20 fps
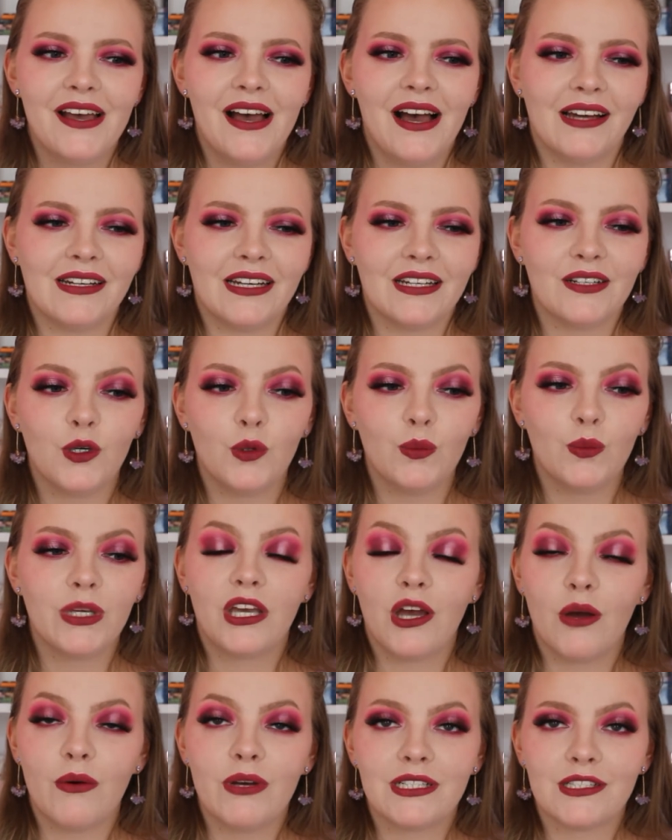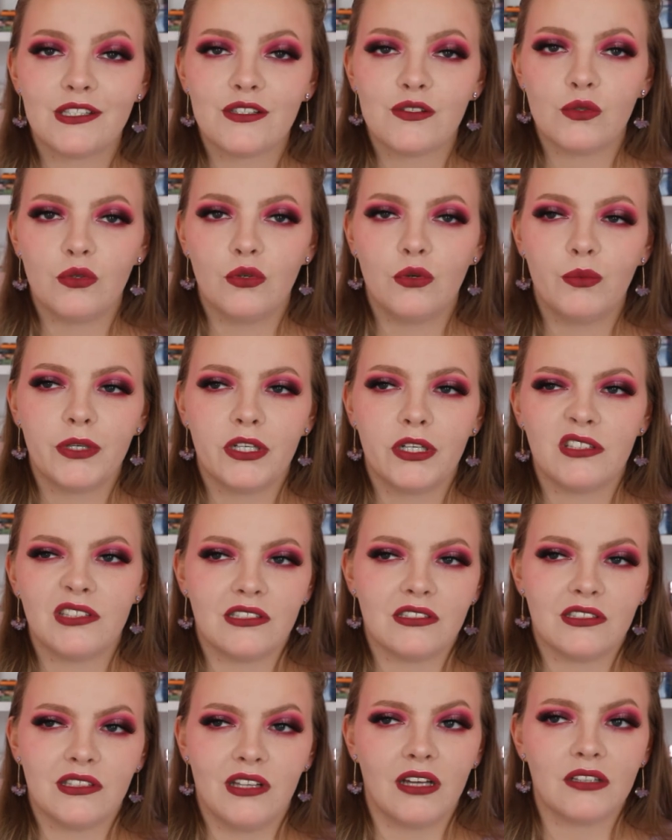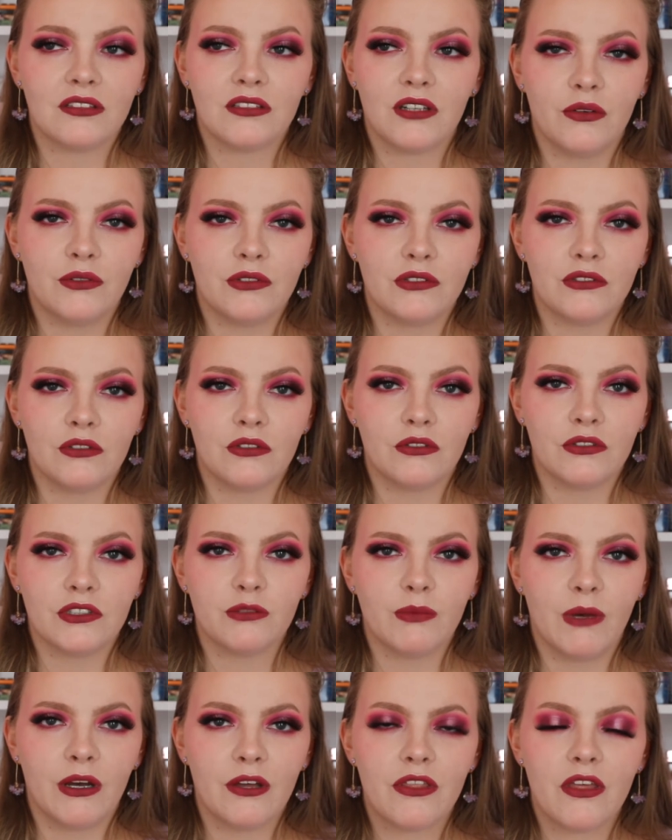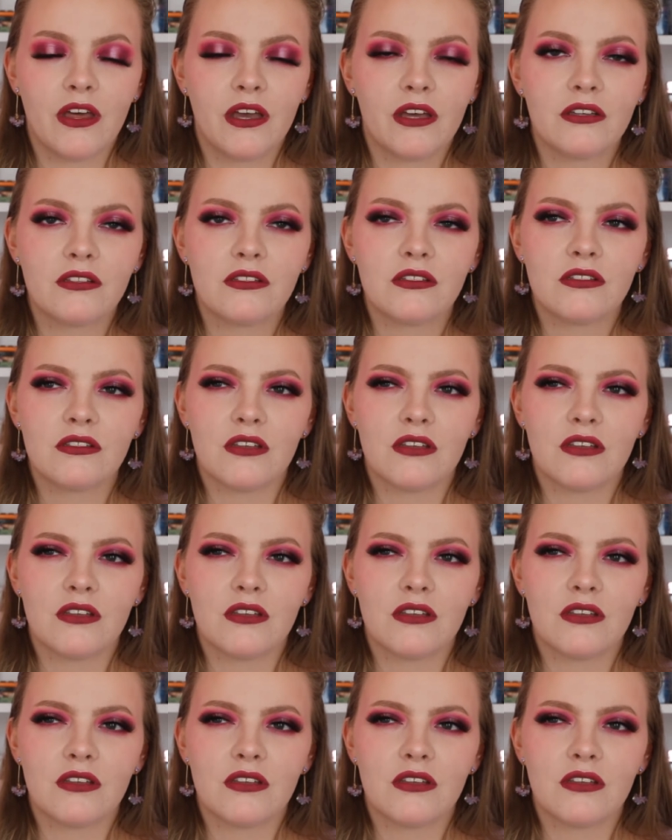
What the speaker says: and I normally go in store because I just like to go in store and smell things.